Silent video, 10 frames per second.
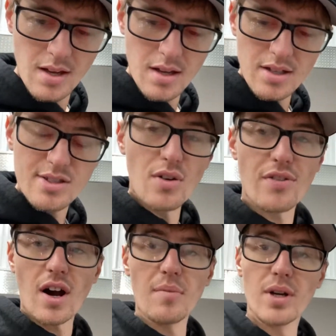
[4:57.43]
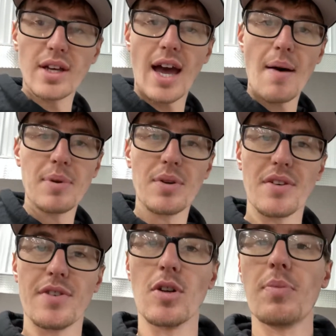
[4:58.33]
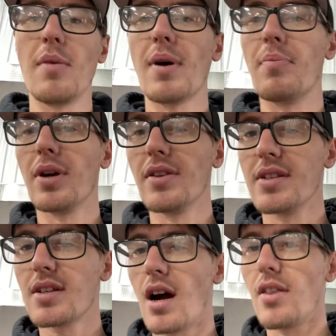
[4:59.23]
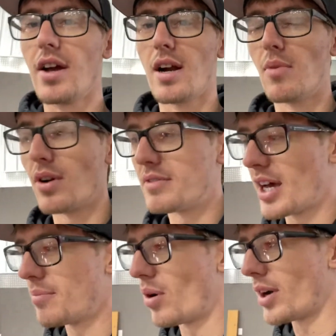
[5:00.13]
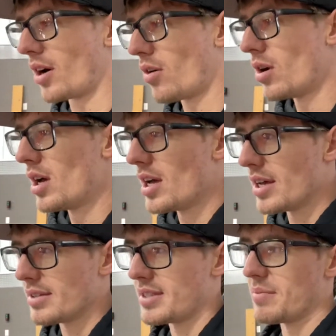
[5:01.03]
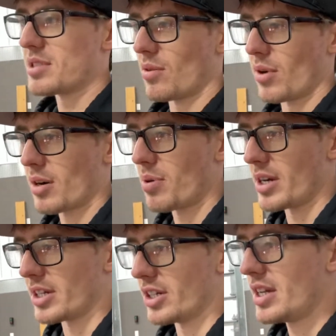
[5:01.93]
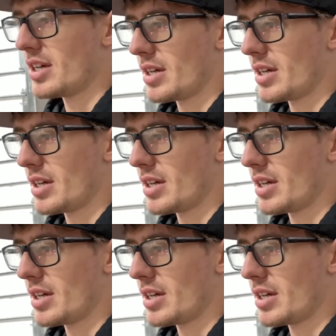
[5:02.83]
So far, I'm really happy with the fuel pump I put in this car, the Airmotive 10.0. It seems to work pretty good.